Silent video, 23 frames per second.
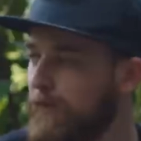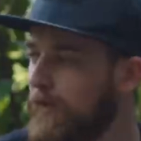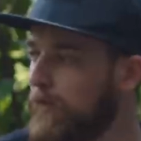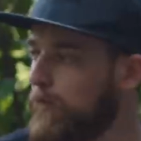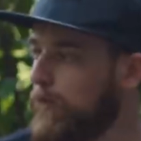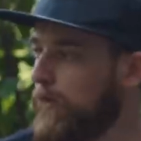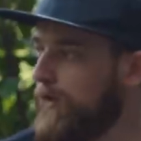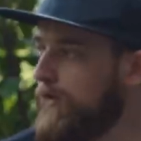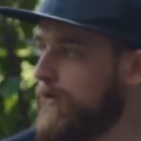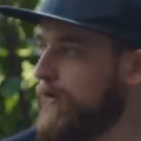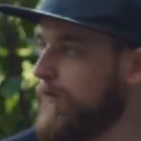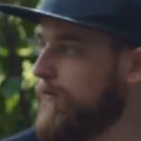
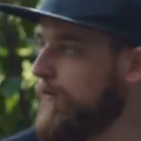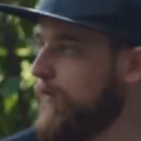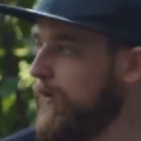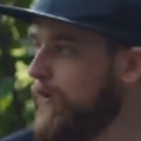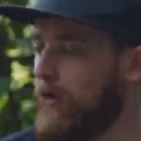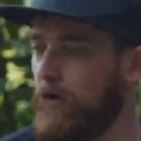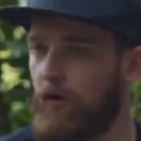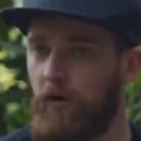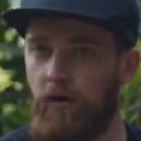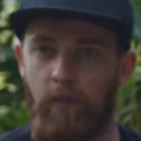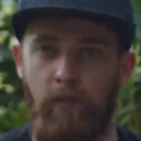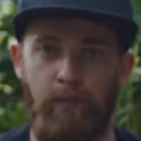when you've
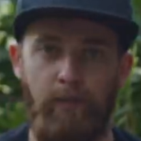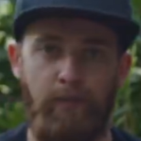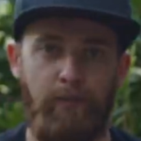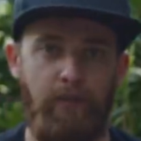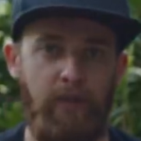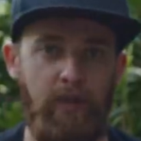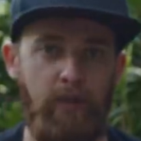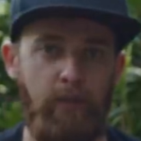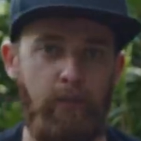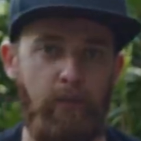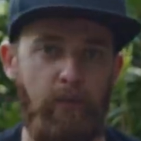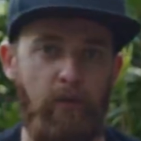got a
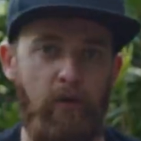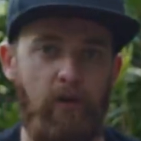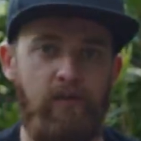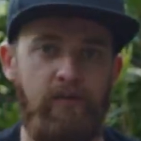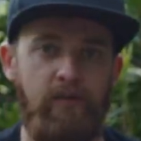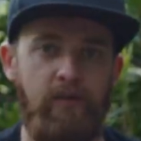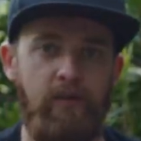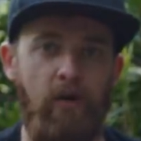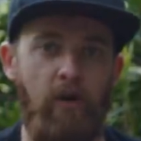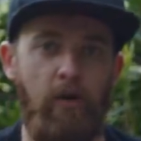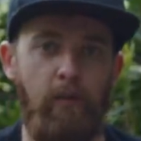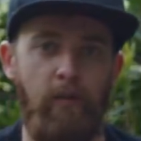big bright
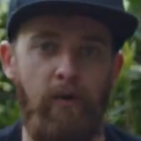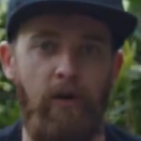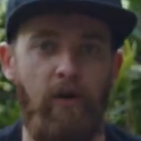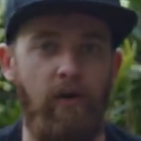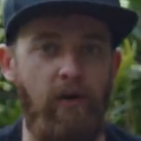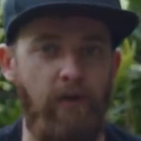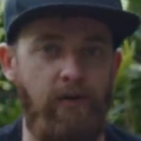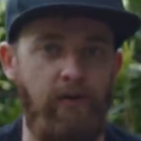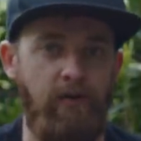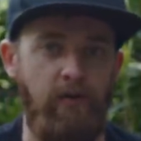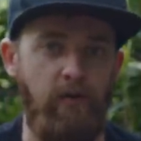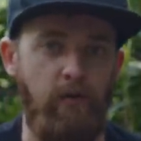sky
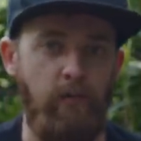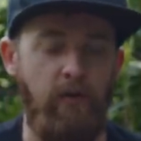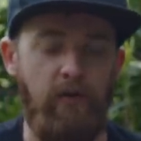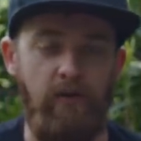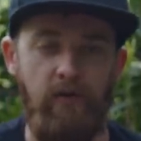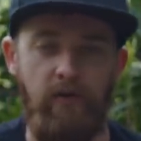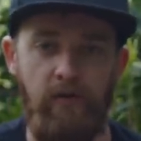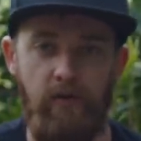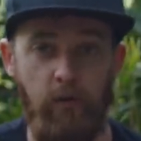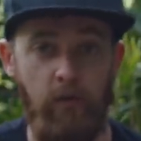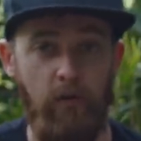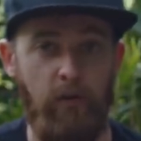behind you,
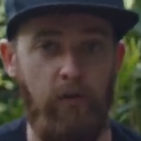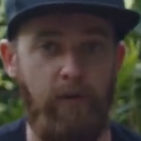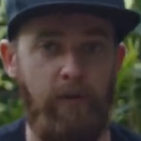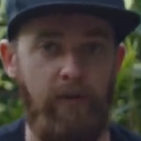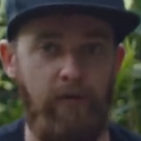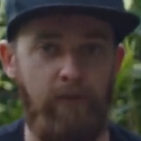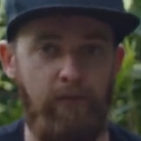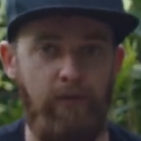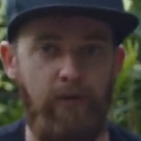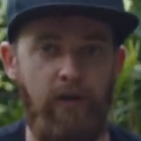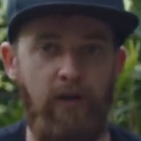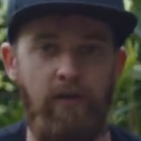because you're going to be
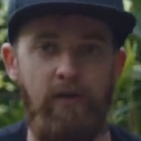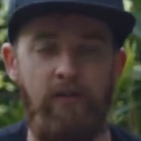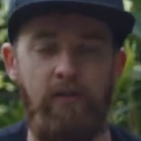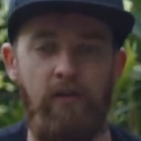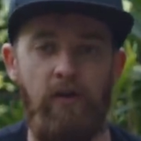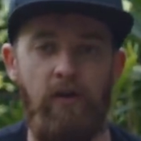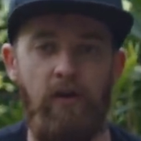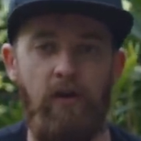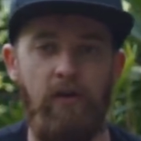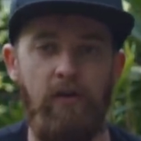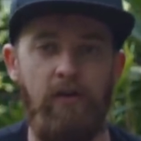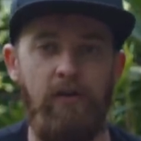very
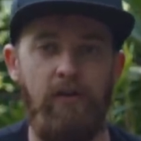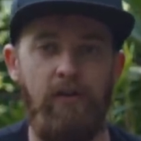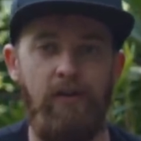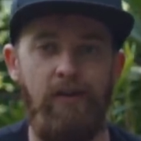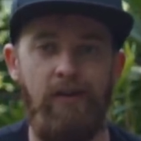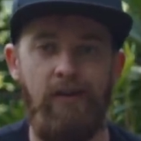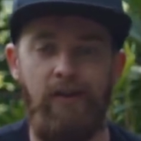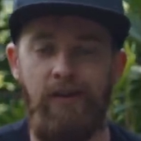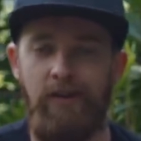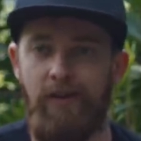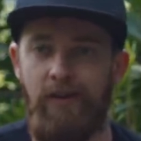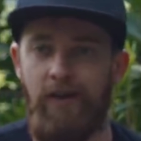dark
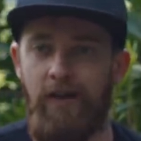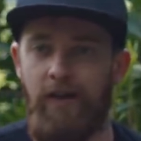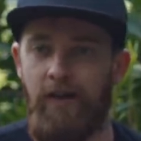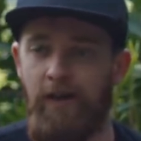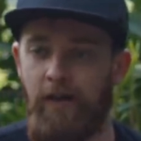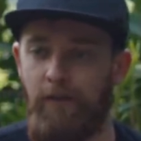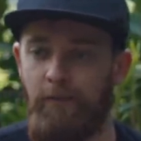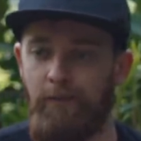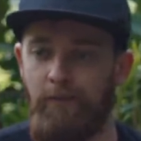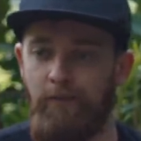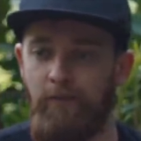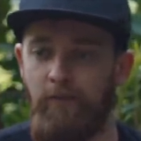
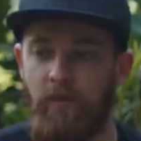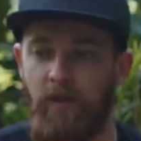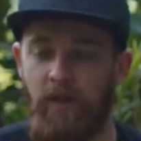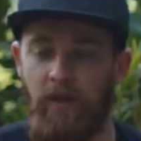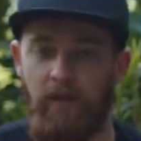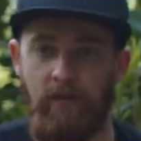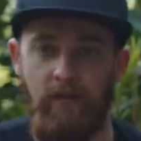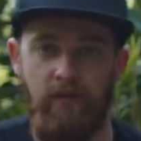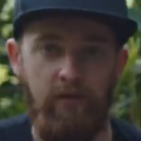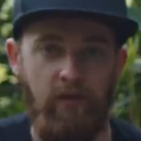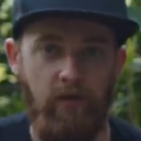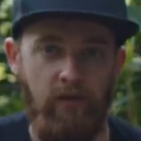and
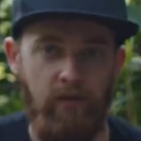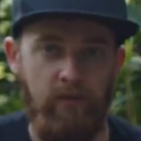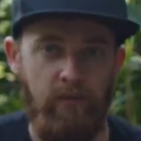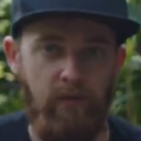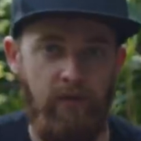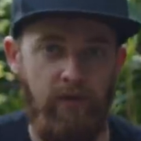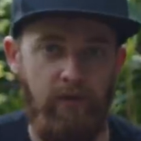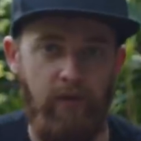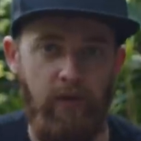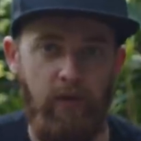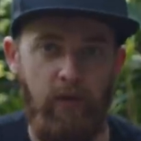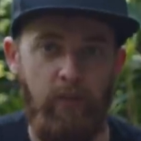the sky's going
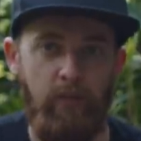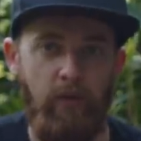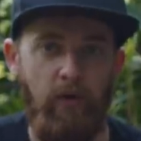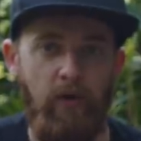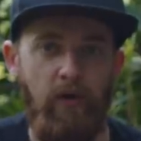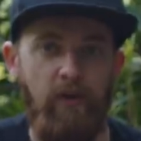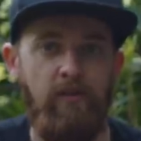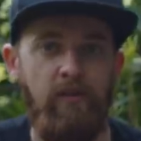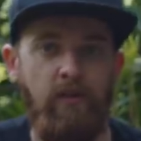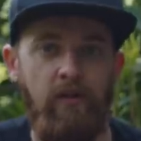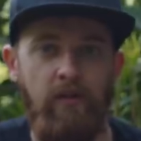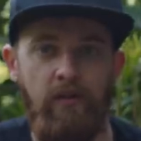to be very
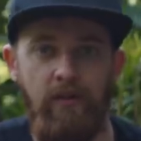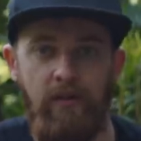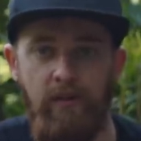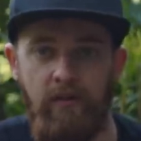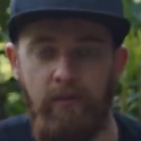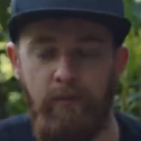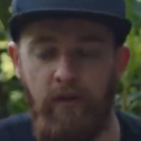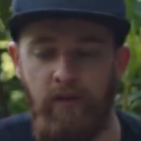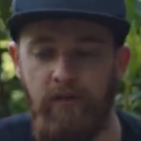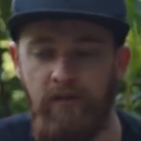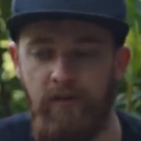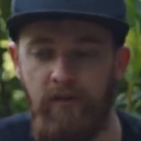bright. So
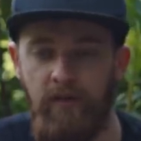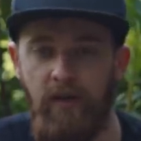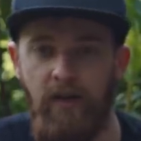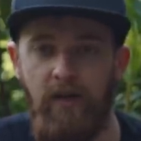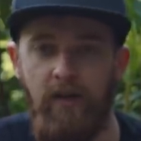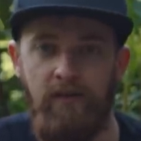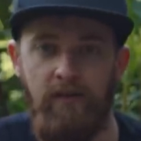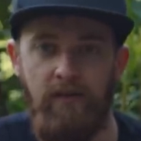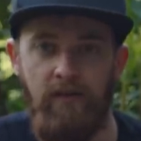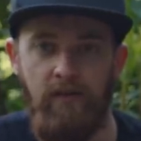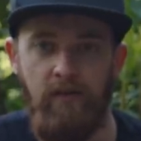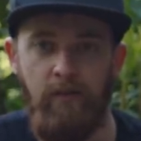exposing that
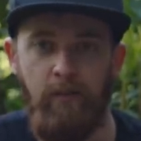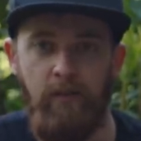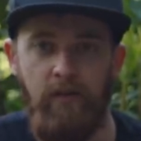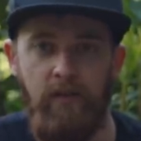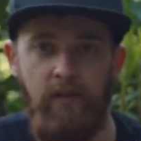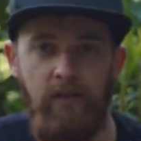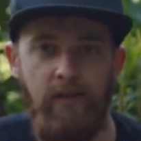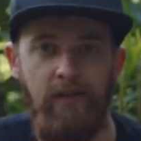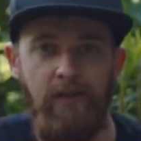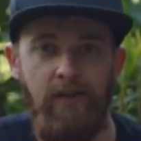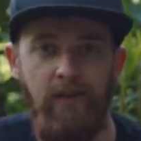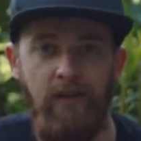is going to
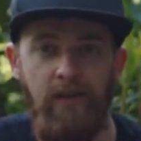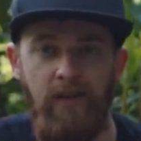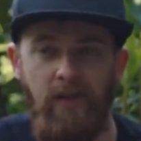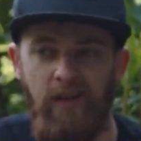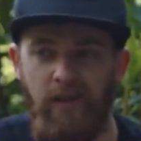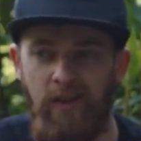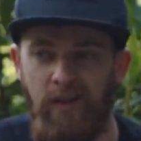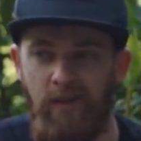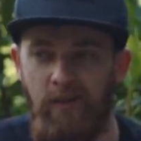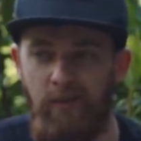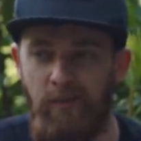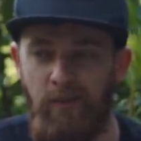be
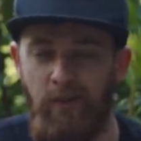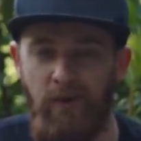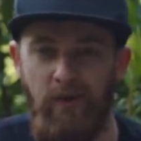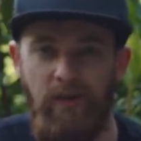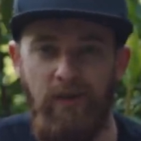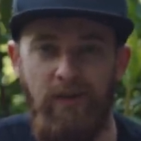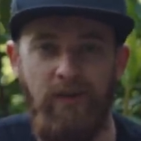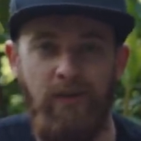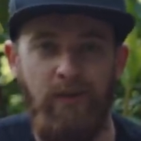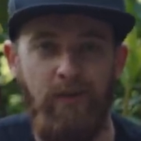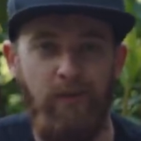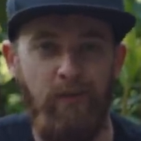
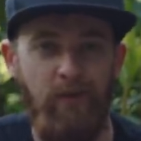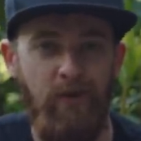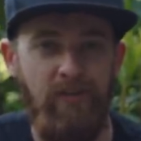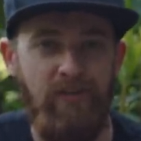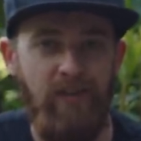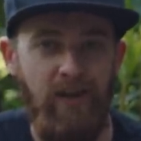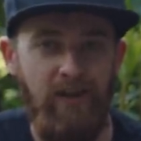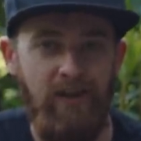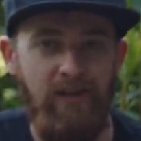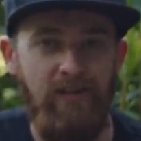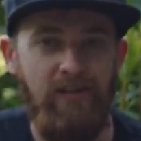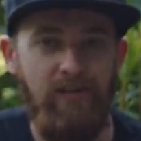pretty
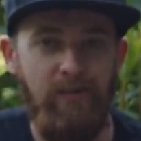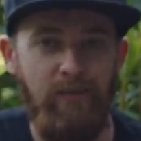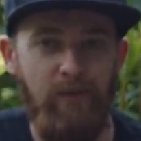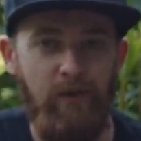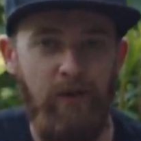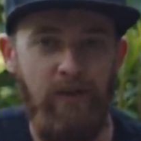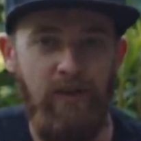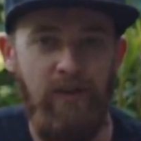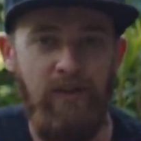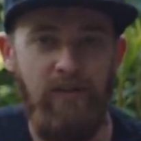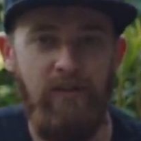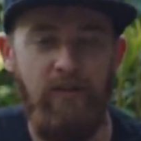challenging,
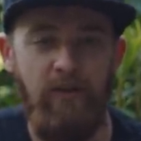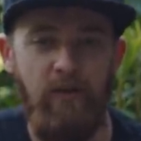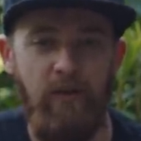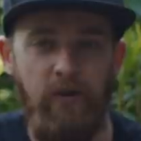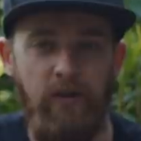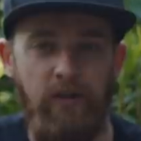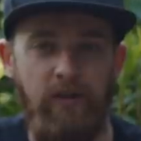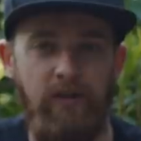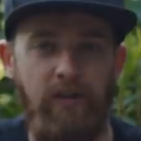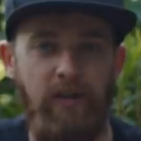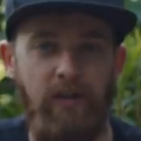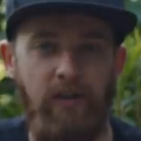really, and you're not
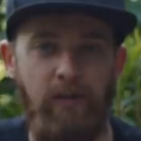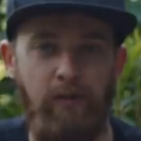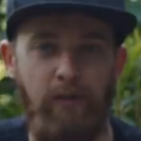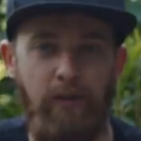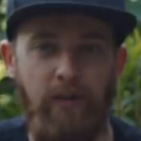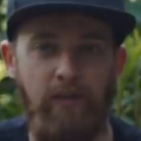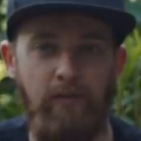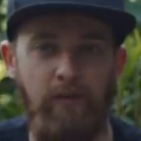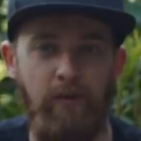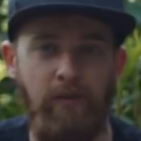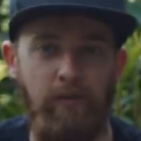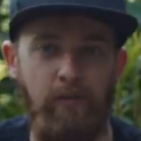going to get the
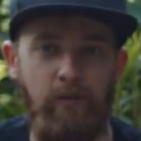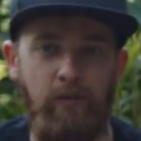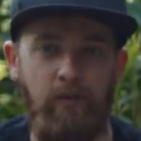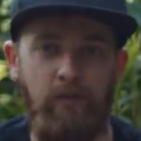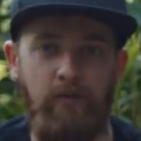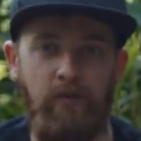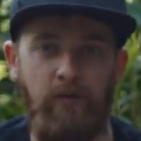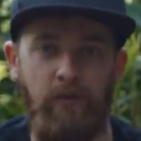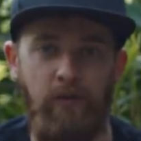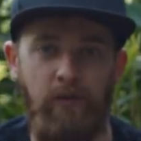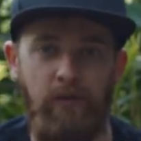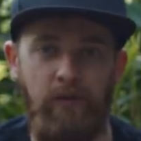best possible
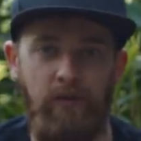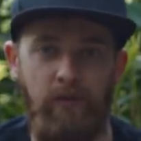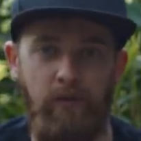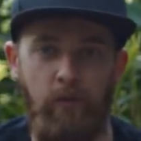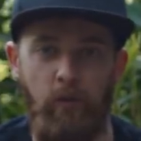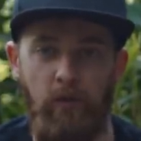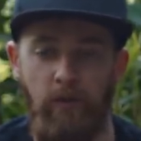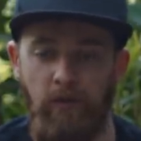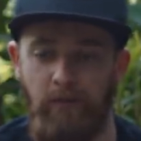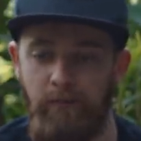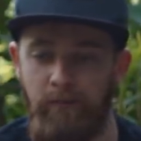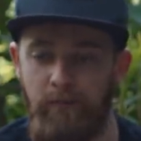shot that you
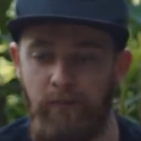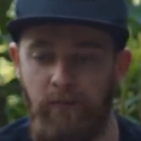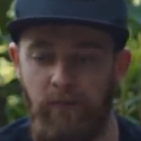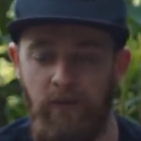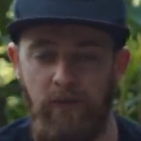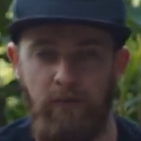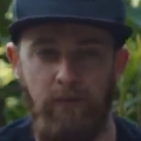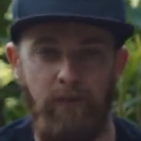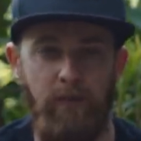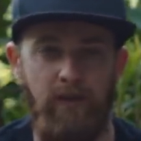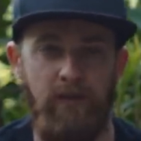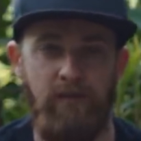want.
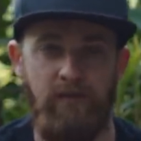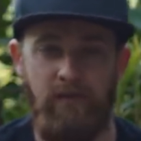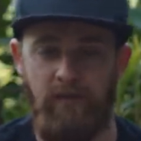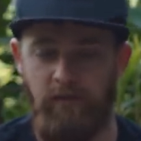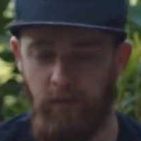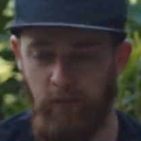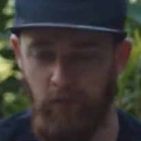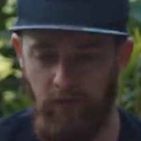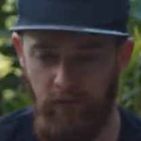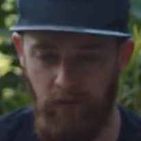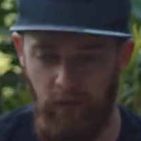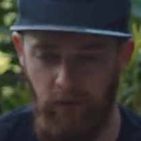Basically, you
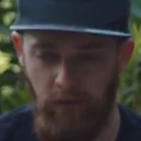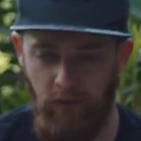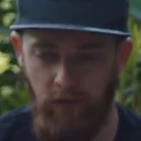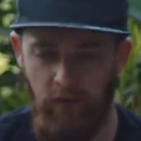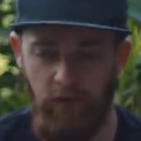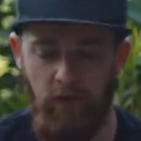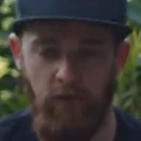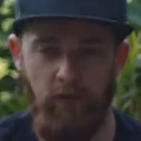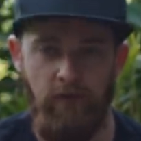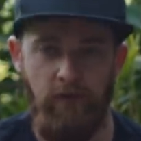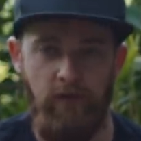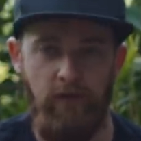want the light
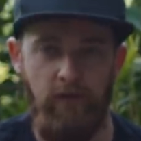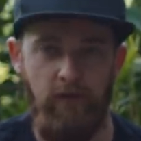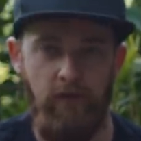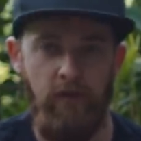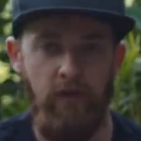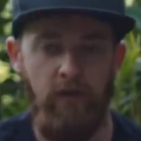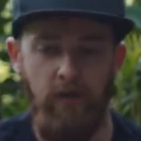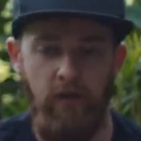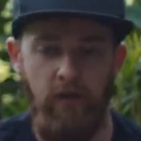on you,